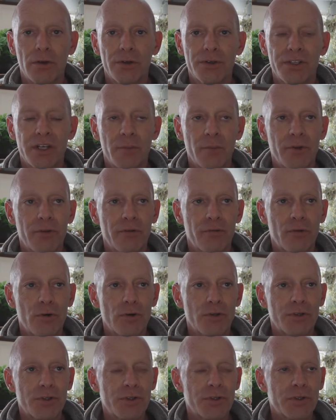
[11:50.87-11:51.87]
Some of the
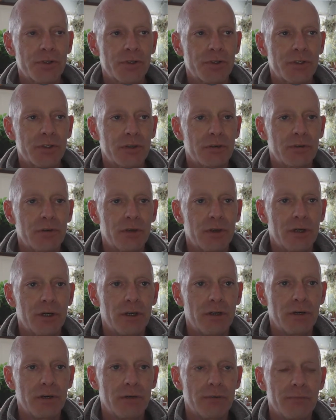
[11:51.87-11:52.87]
verses,
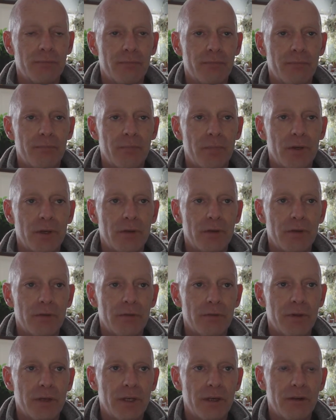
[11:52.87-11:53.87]

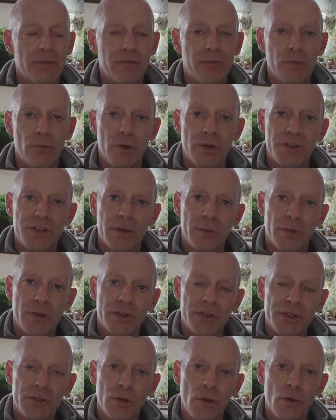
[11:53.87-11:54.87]
if you read some of the
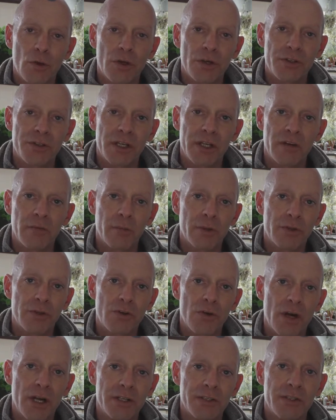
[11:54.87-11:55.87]
slokas that have been
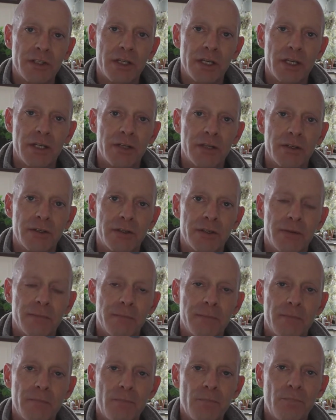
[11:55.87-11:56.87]
translated,
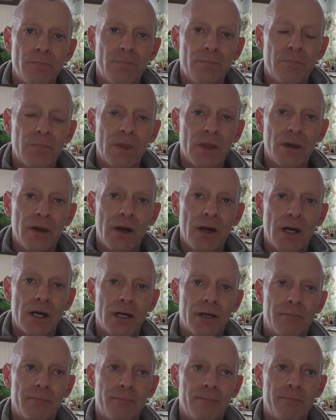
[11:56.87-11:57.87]

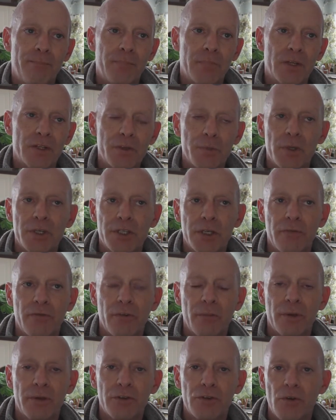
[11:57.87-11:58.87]
especially if
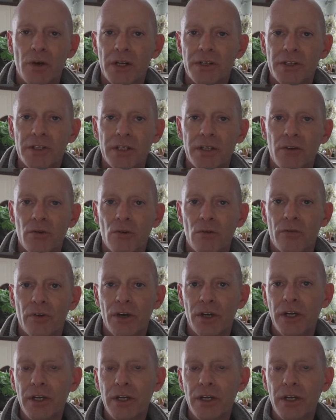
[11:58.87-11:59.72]
they've been translated over in